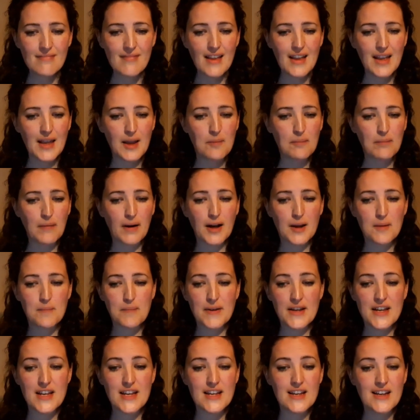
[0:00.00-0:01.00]
It might
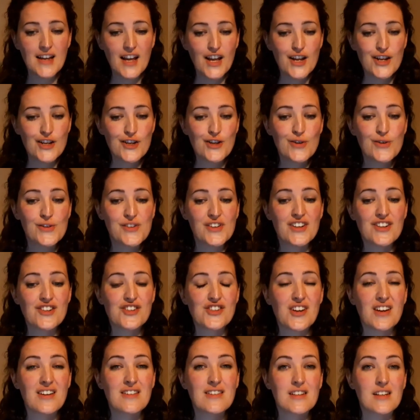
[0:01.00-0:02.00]
be using
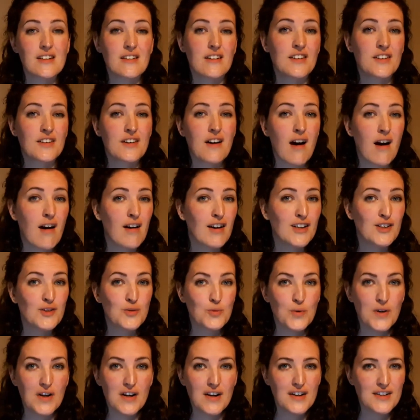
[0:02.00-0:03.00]
gentle and kind
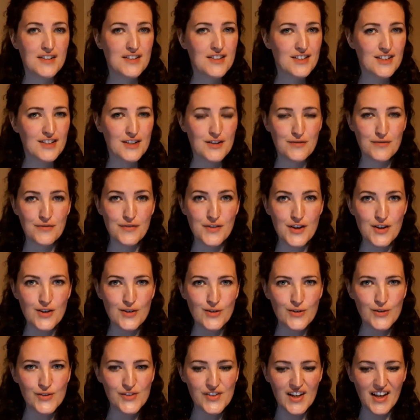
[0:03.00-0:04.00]
words to
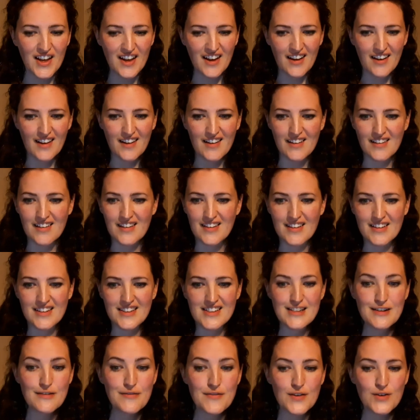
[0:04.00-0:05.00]
diffuse a
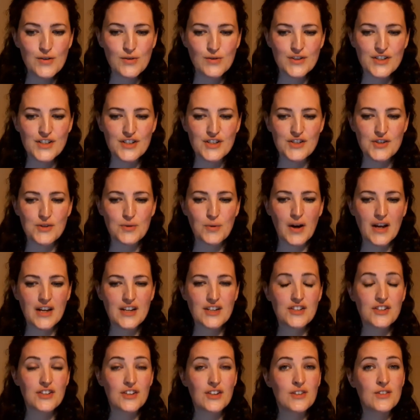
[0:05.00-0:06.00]
difficult
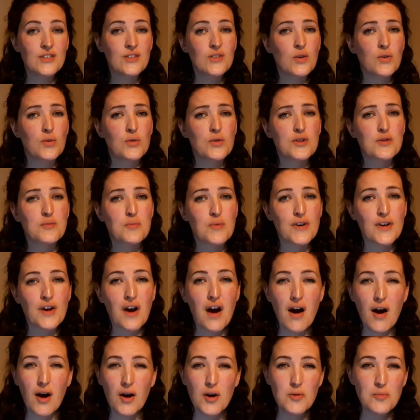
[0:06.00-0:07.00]
situation or to bring
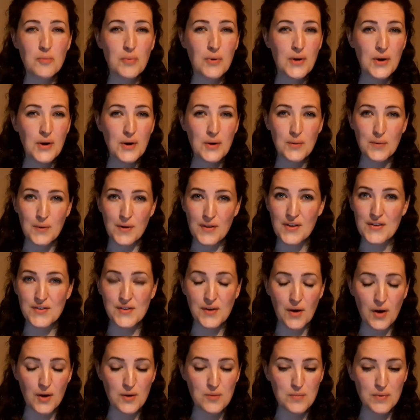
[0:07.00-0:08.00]
hope where there's
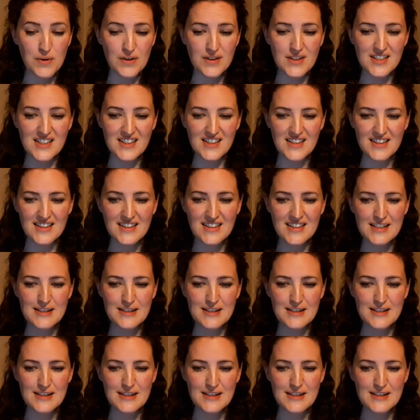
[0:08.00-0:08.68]
hopelessness.